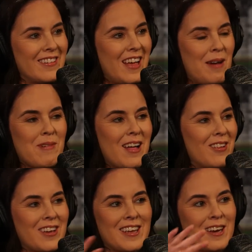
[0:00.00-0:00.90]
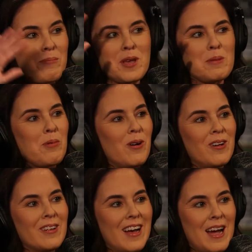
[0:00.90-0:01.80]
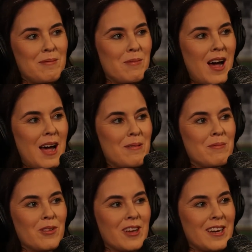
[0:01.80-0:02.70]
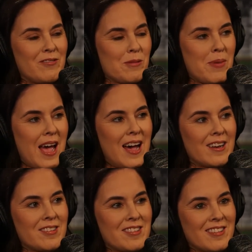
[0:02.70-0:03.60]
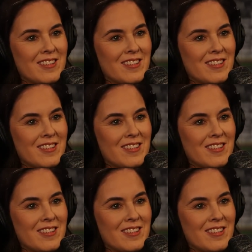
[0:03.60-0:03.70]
I'm not That's looking at point. people. I'm oh. I'm looking for bags. Oh, yeah.